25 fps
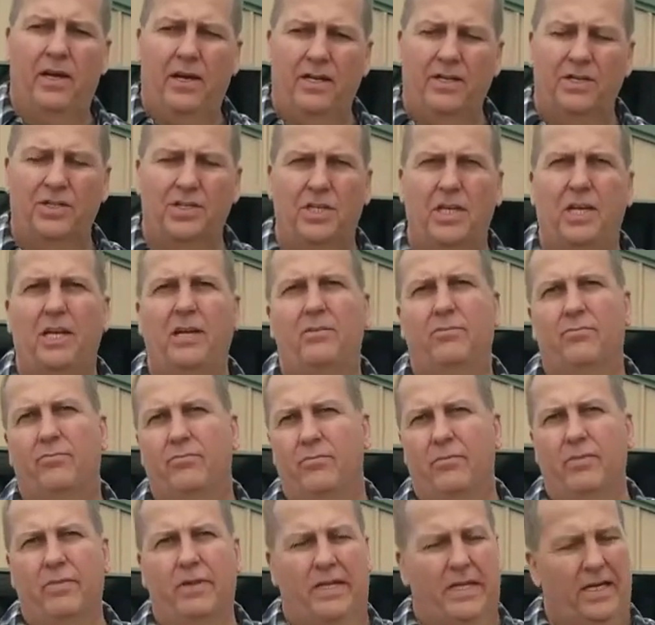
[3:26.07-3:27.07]
sheet.
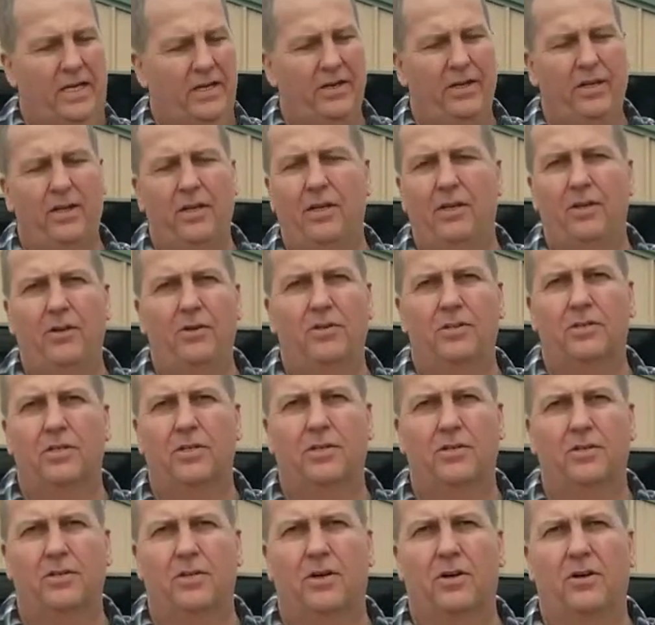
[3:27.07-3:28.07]
You can use
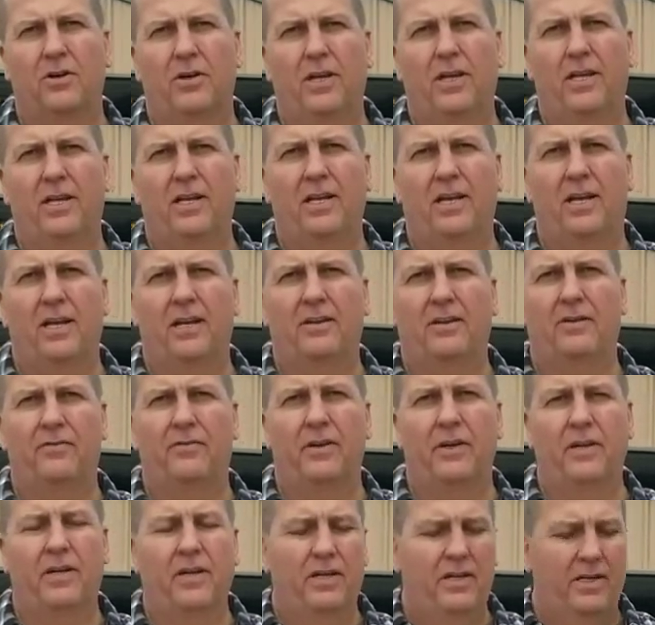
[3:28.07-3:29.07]
those on any kind of
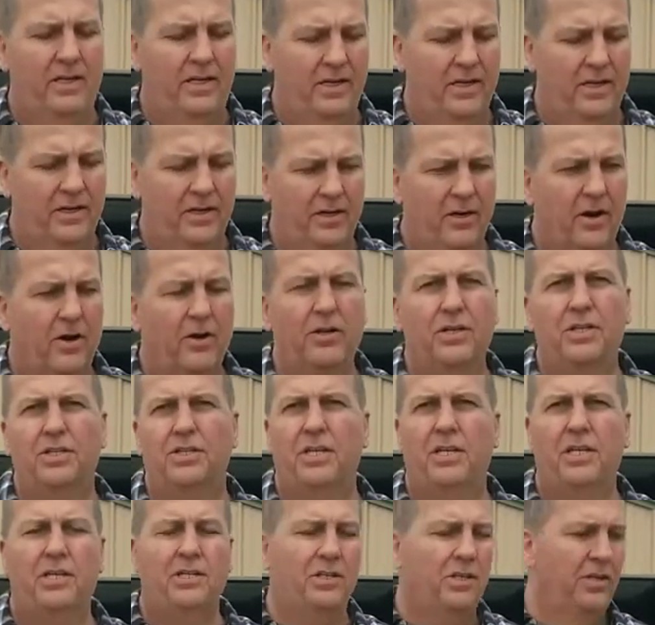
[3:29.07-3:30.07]
garden
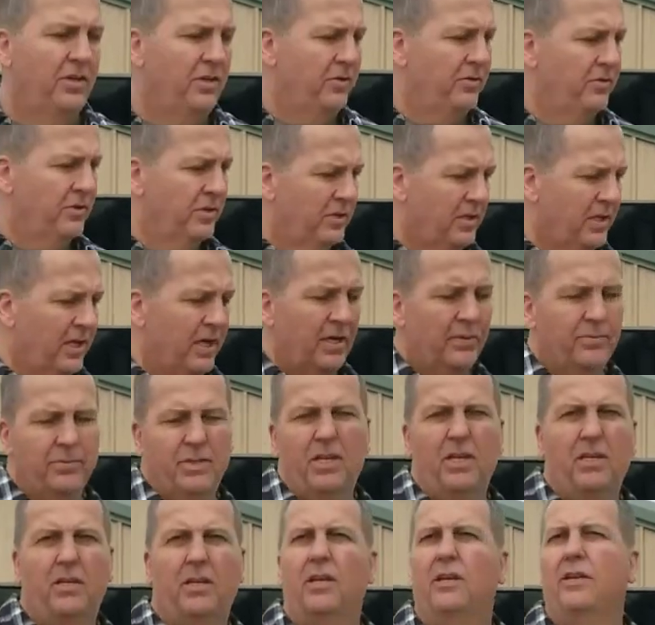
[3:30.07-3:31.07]
sheets. You can use a tub.
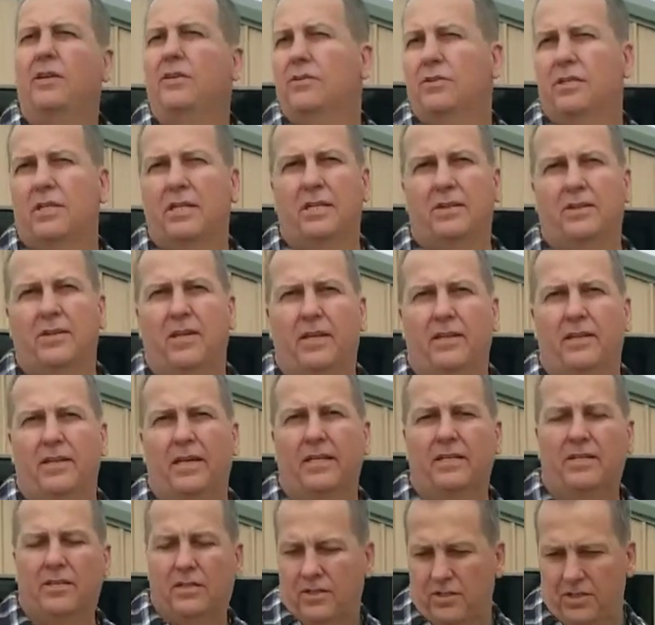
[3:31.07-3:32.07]
You can use anything
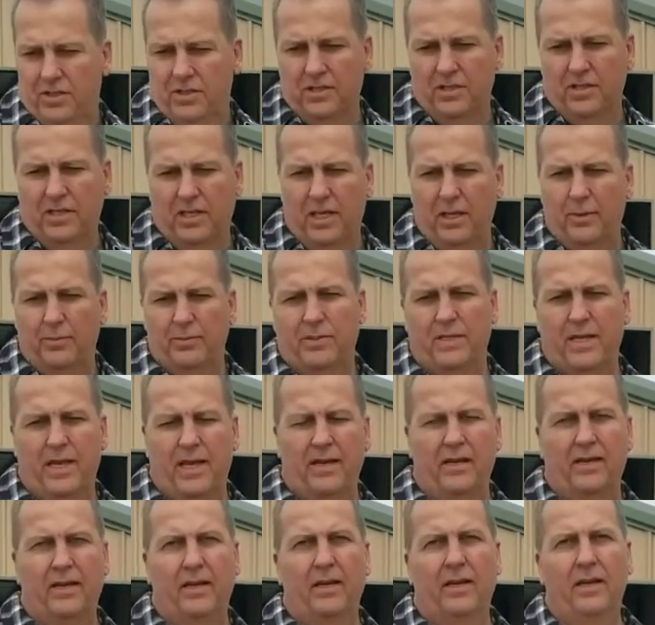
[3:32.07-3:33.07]
that just keeps
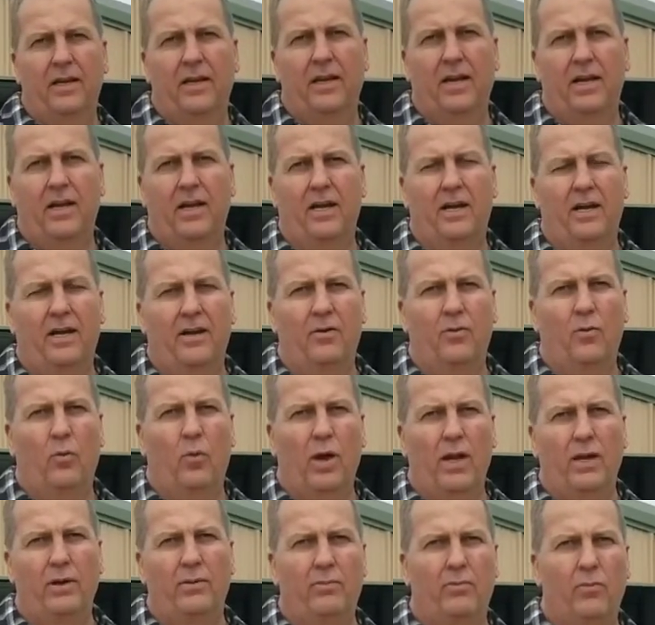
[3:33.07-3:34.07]
that
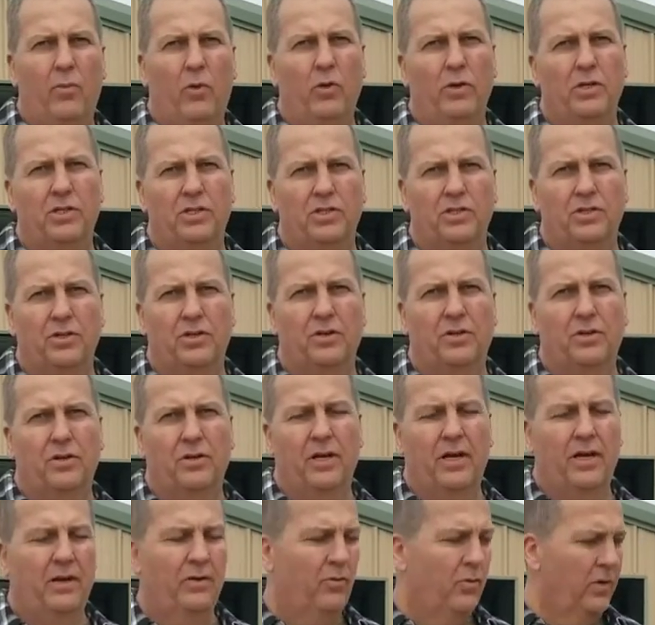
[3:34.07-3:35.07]
wet moisture
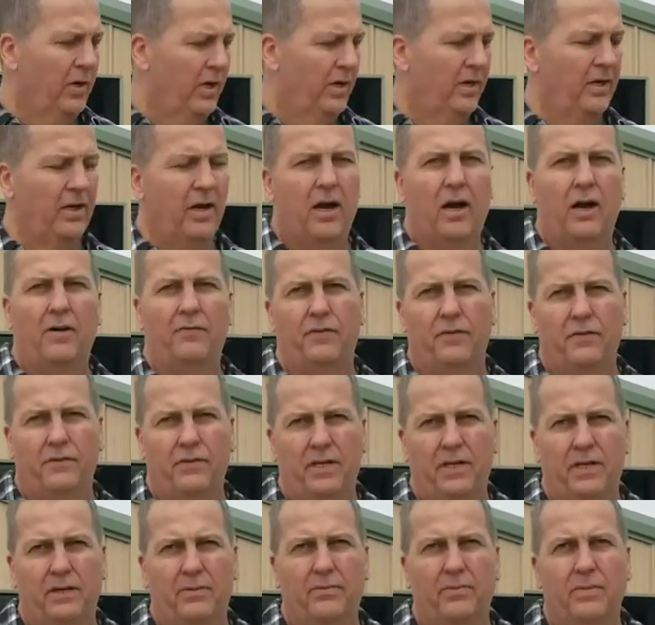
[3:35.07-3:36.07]
and wind off of
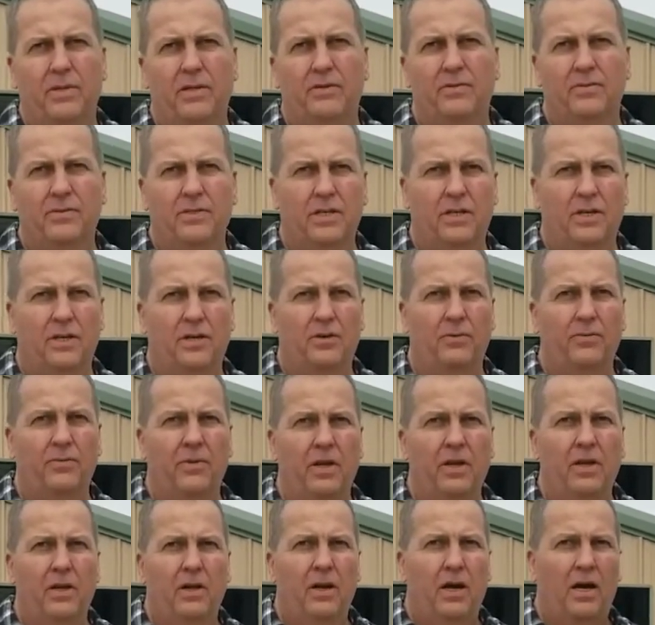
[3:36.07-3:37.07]
them. So
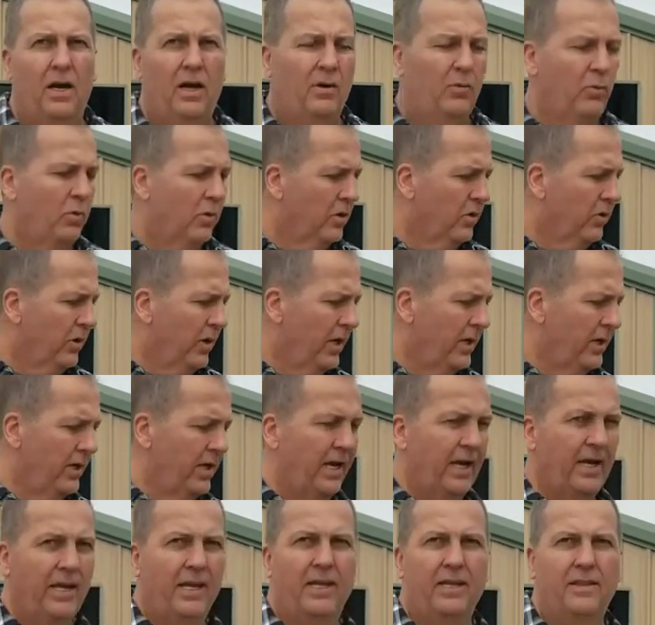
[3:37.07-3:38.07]
we'll go ahead
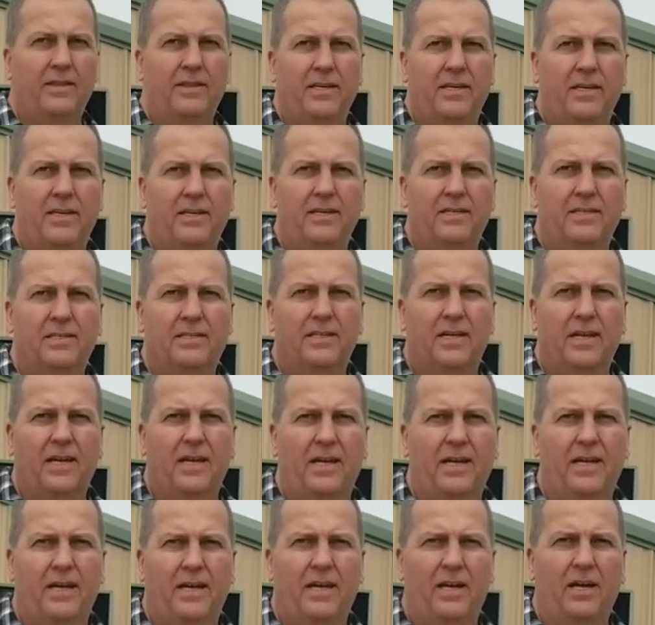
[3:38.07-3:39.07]
and get these
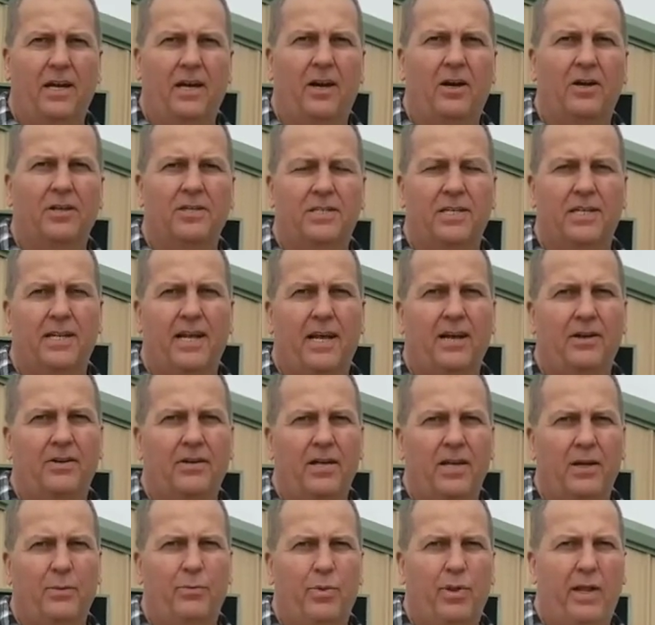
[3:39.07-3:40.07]
all set
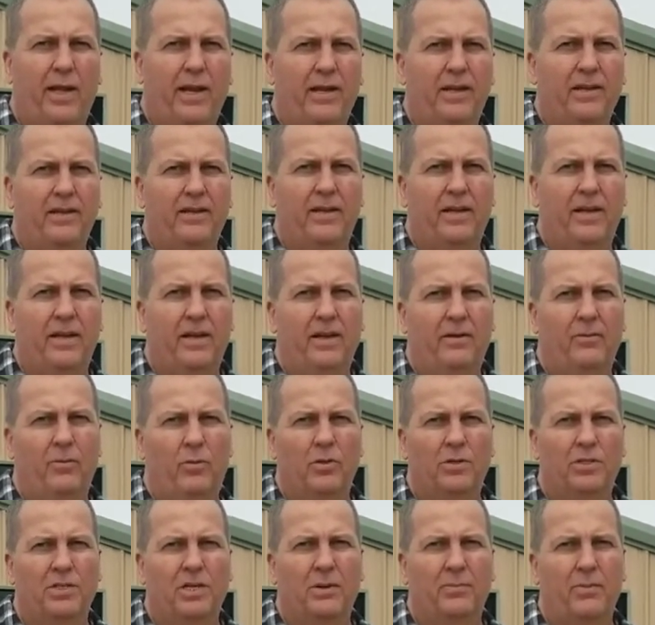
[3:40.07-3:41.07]
out and planted, and
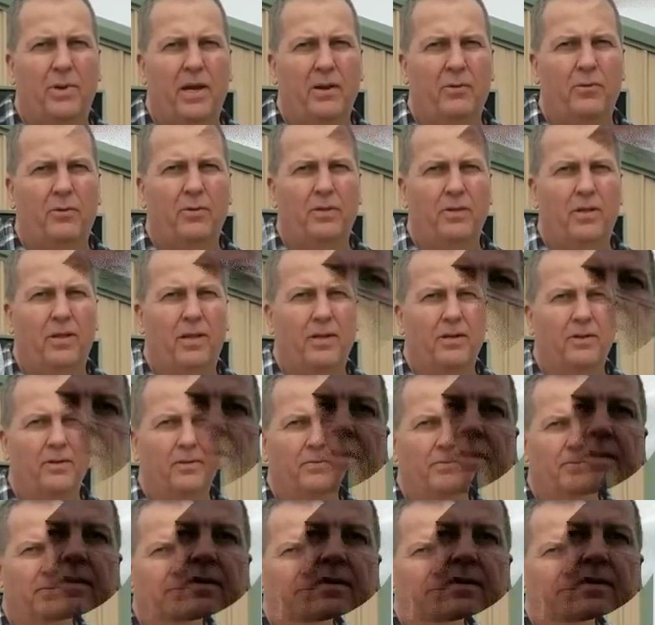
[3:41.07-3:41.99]
we'll check back with you later.